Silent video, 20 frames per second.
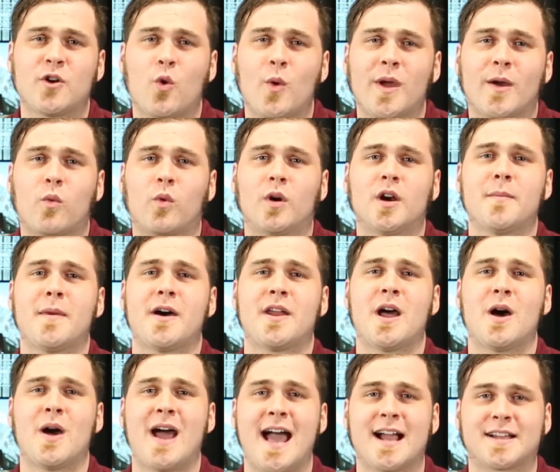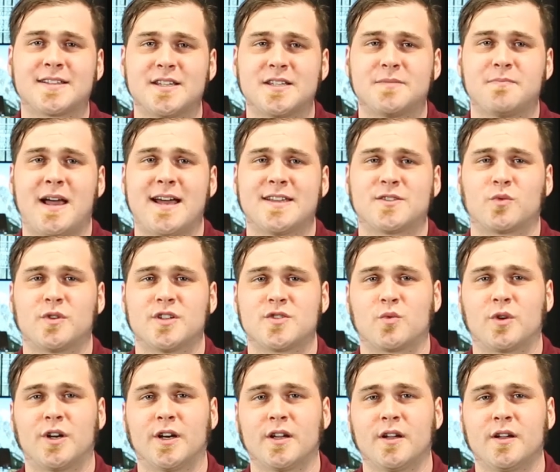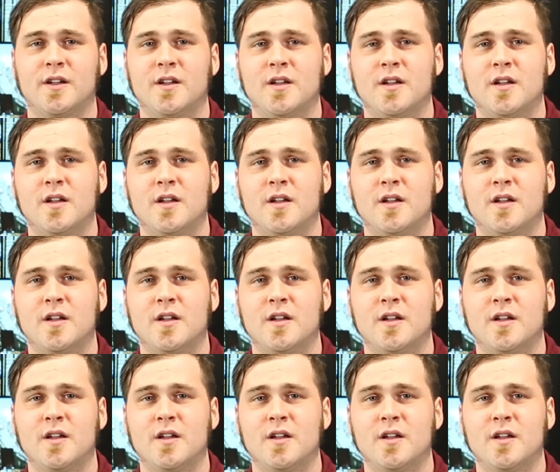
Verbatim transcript: quick word about how access passwords work.